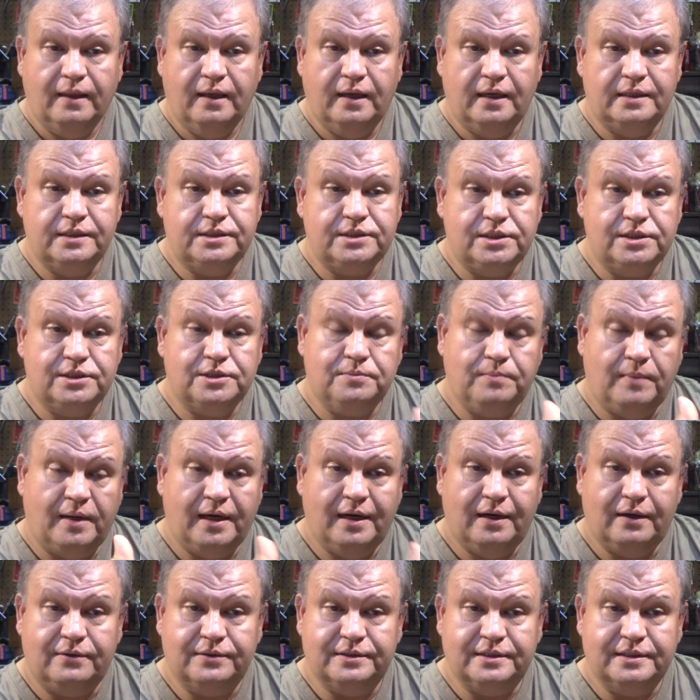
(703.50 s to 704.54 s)
And she
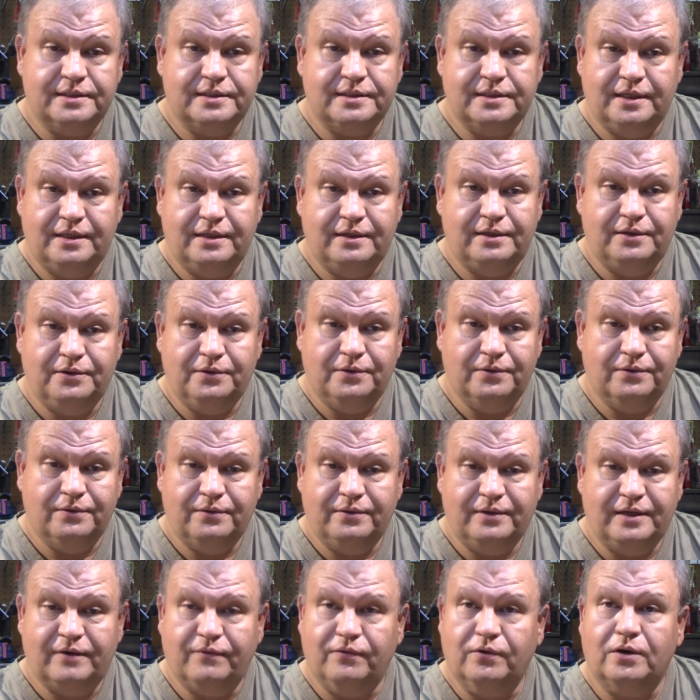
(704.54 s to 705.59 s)
smiled and said, you're
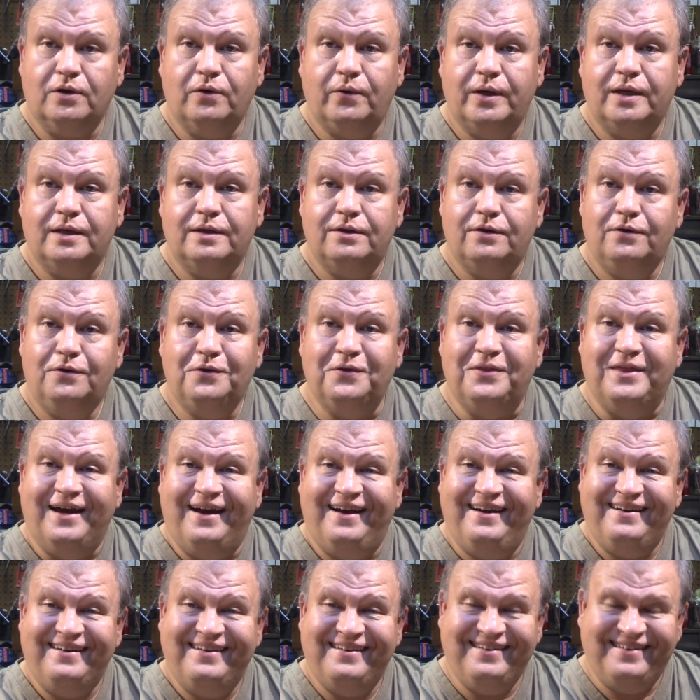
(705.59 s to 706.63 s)
never going to do that.
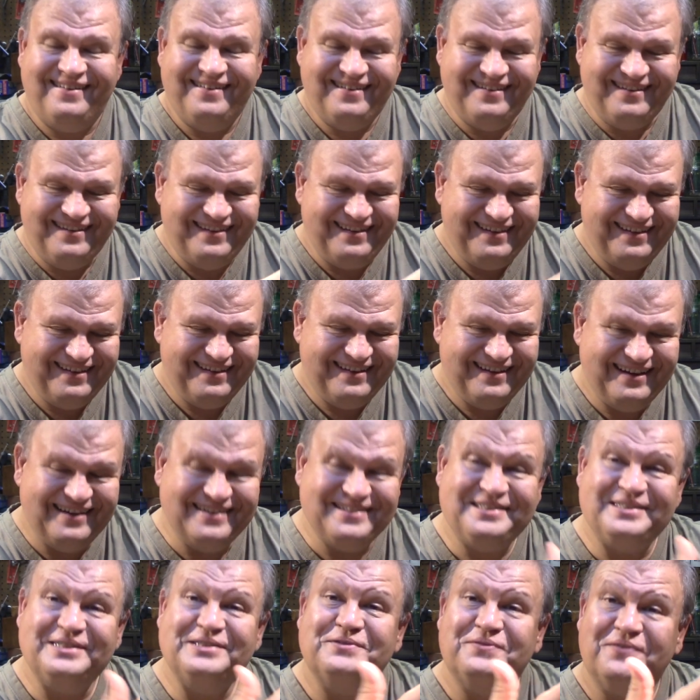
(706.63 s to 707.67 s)

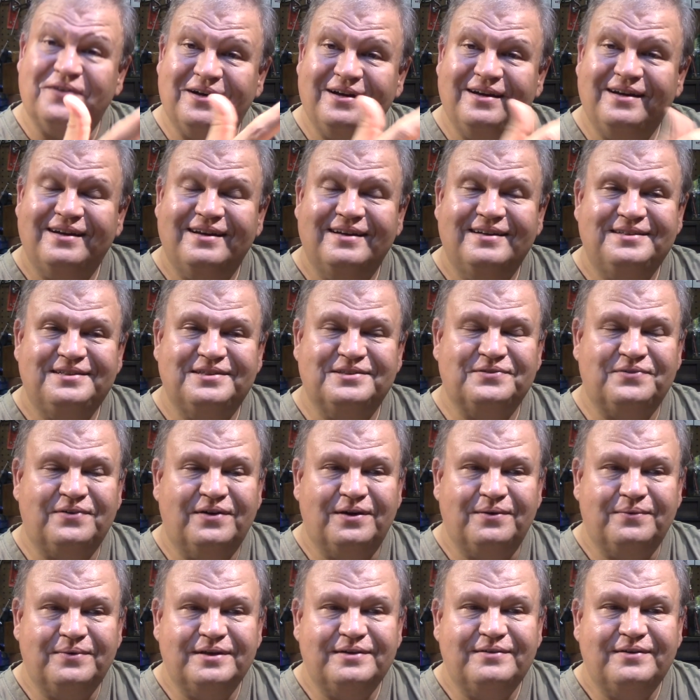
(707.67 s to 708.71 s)
And she's right. She's
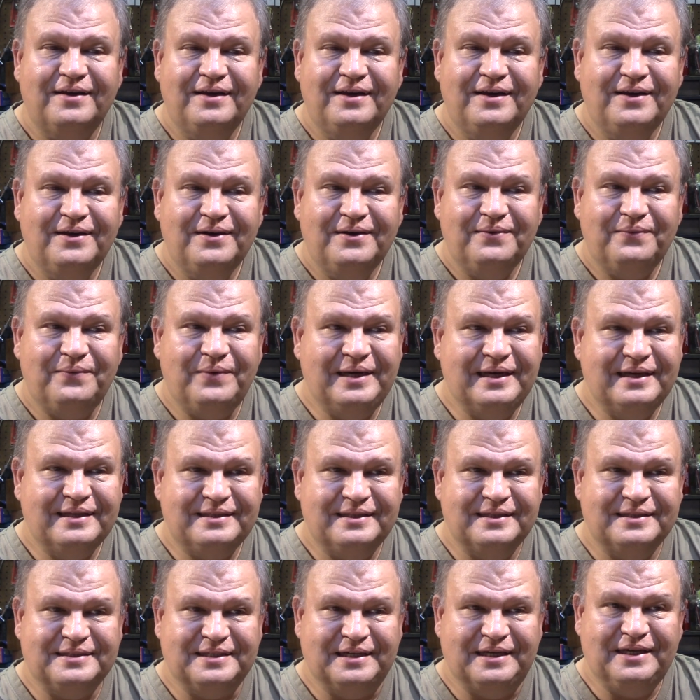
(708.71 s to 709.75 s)
right. We hit
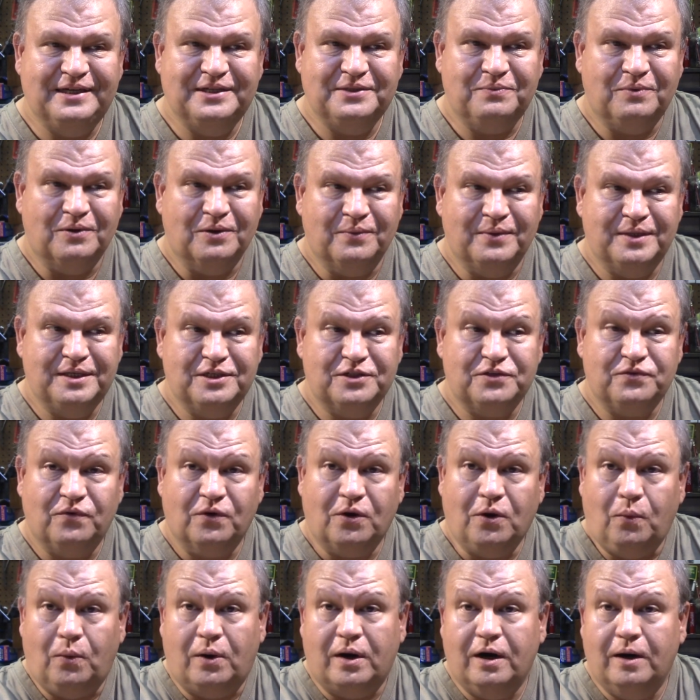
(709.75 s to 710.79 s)
this age where we just
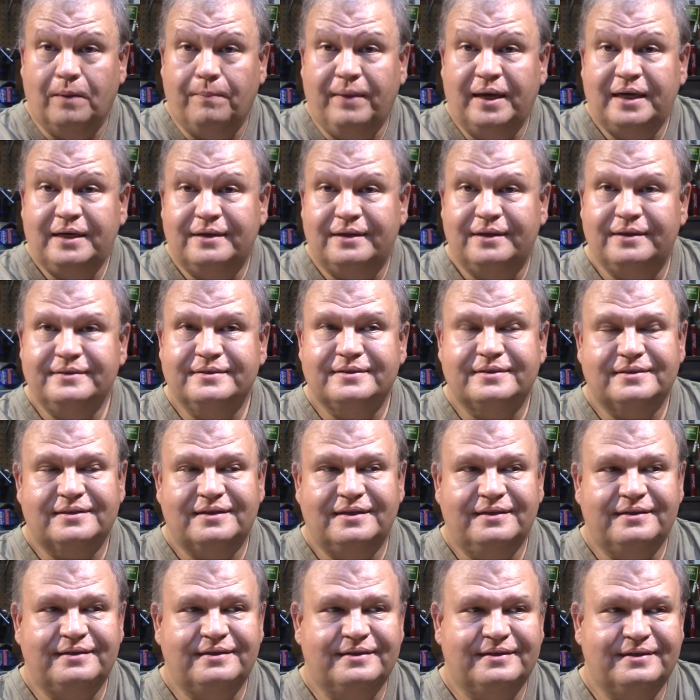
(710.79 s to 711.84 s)
require maintenance,
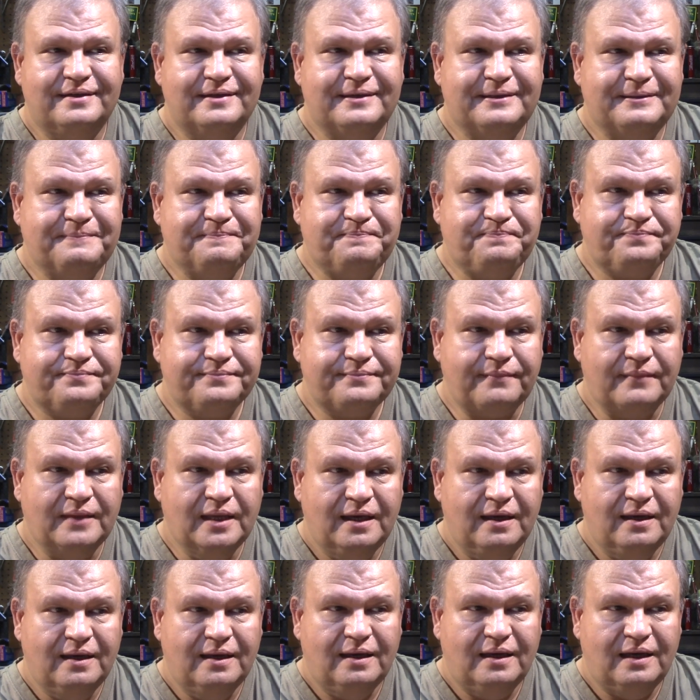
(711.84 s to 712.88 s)
and
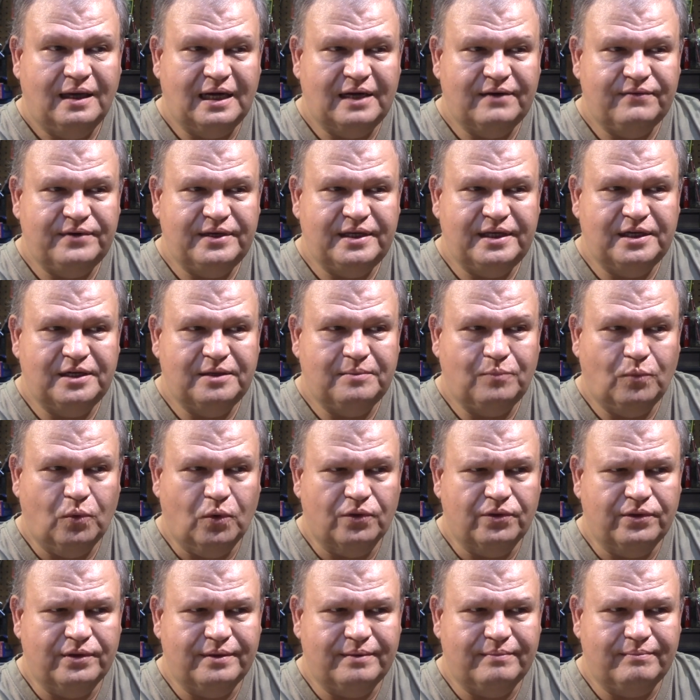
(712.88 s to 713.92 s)
I've needed more
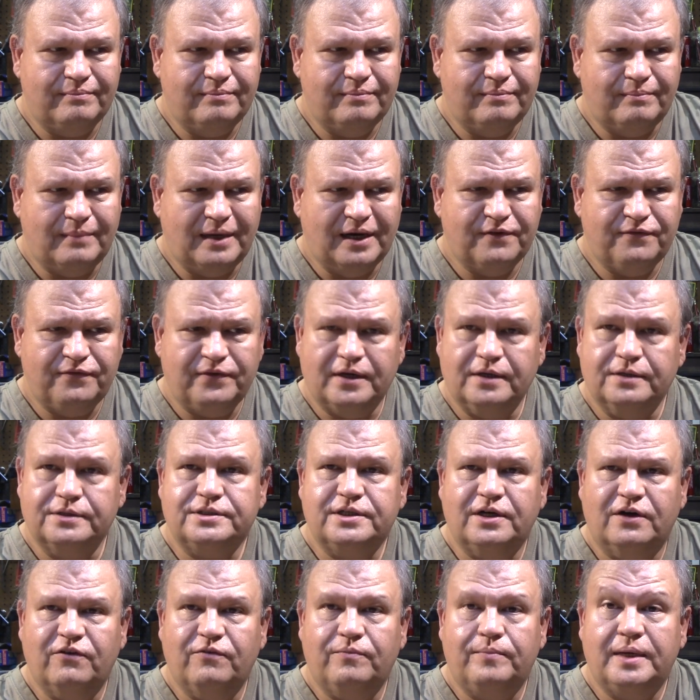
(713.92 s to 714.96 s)
than my fair
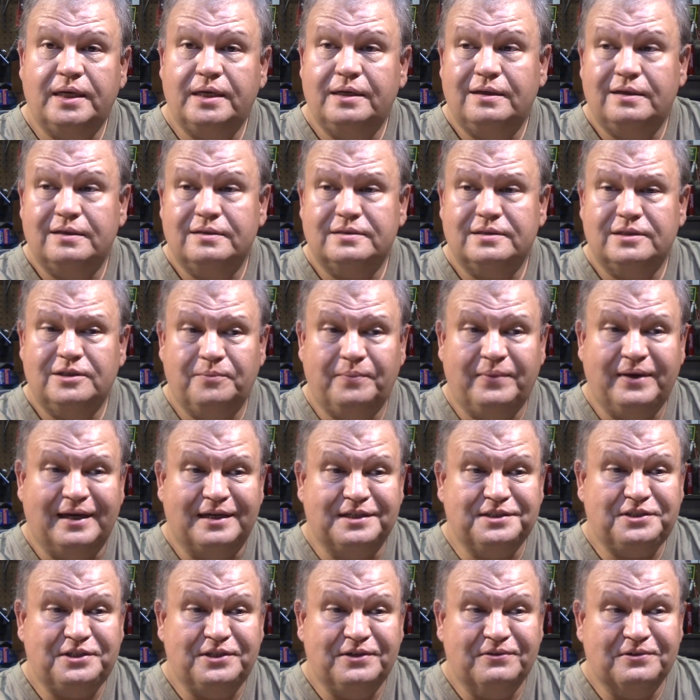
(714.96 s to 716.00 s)
share of maintenance in the
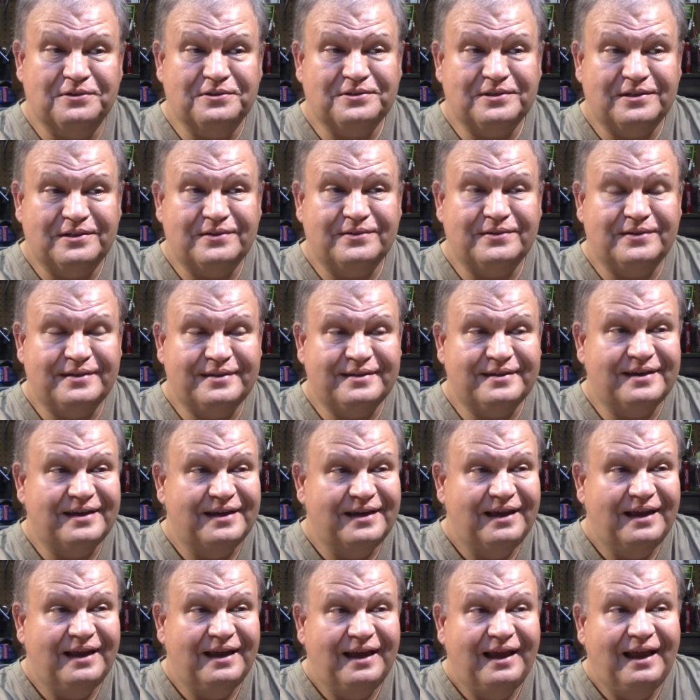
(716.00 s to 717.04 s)
past year or so. And
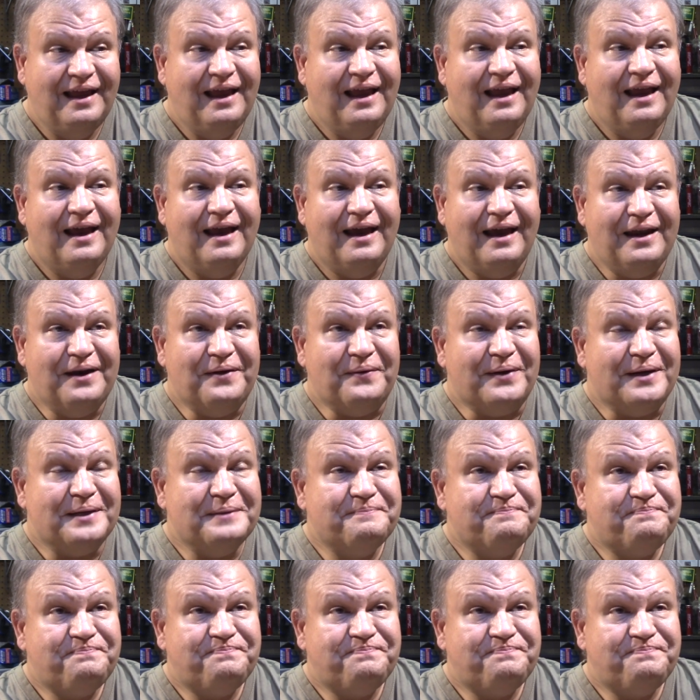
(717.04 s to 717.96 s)
anyway,